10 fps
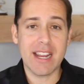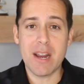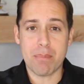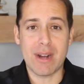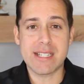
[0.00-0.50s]
and
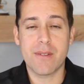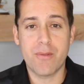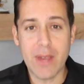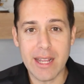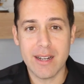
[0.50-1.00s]
impressive
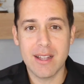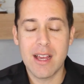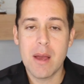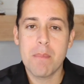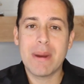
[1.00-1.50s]
feat.
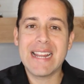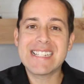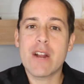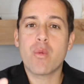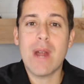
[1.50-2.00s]
But is
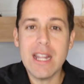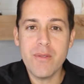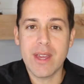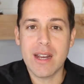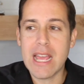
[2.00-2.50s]
it
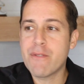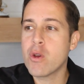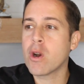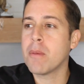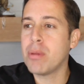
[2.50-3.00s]
relevant if
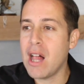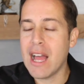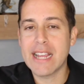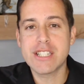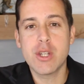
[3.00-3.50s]
you're
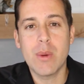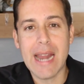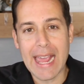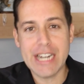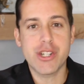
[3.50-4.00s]
applying to an
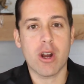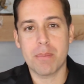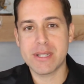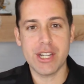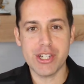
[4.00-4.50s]
H R
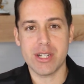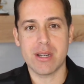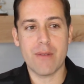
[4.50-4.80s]
position?